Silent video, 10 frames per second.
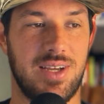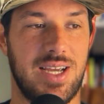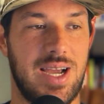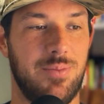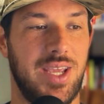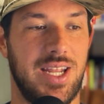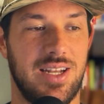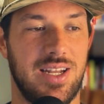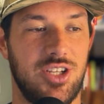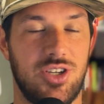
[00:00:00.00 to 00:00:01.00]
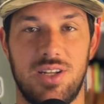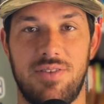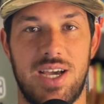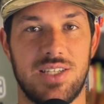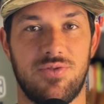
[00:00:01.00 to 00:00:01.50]
I mean, you couldn't
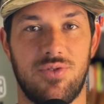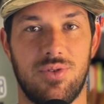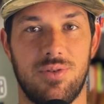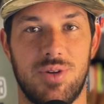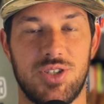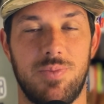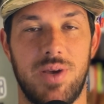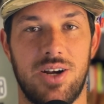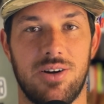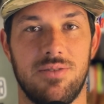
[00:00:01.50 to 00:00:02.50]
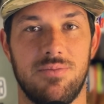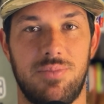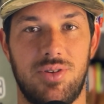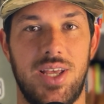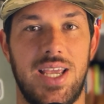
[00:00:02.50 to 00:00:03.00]
have asked for much better
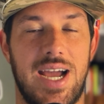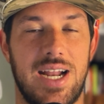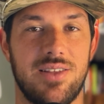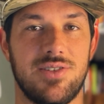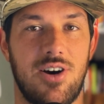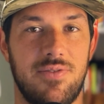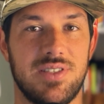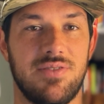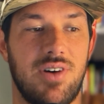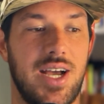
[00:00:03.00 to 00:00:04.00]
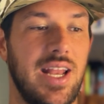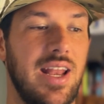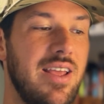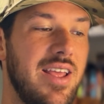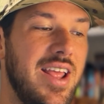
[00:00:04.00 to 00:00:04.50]
play out of this offensive line.
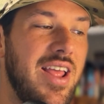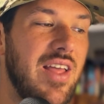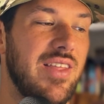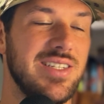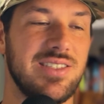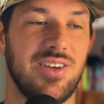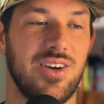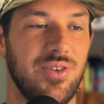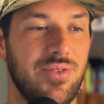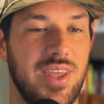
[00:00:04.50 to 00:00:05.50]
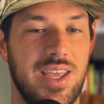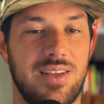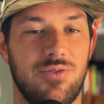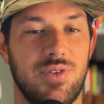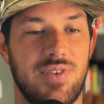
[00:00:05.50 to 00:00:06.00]
That's the other
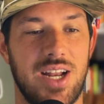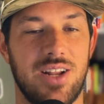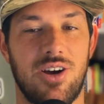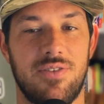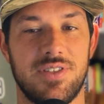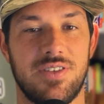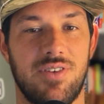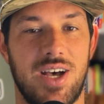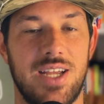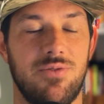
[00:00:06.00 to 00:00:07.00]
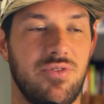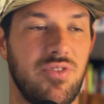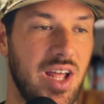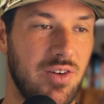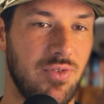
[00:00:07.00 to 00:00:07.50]
thing. We've got an offensive line. We've
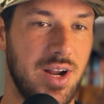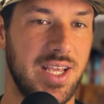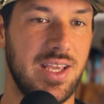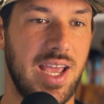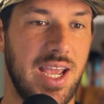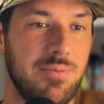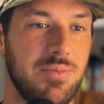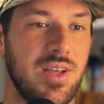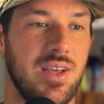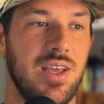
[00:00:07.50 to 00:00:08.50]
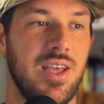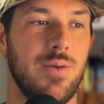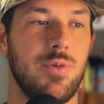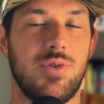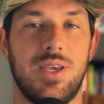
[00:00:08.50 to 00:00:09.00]
got a running game.
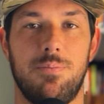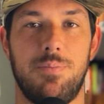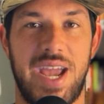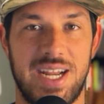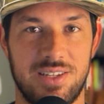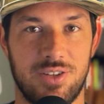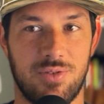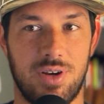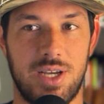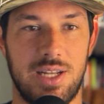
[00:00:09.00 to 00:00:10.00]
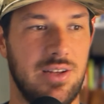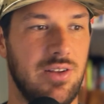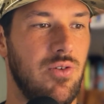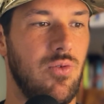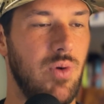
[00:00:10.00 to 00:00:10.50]
But we abandoned the run
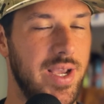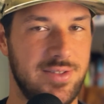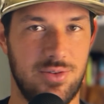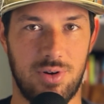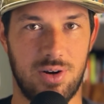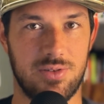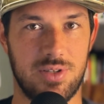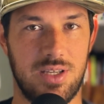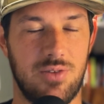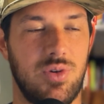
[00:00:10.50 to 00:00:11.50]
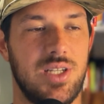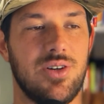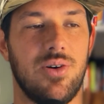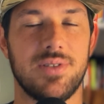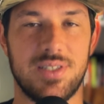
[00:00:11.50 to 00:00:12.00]
way too early. We
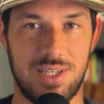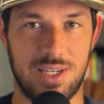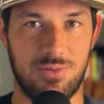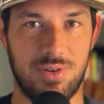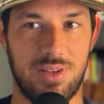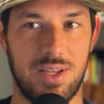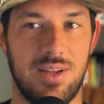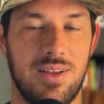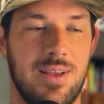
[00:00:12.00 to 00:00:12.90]
don't stick with it.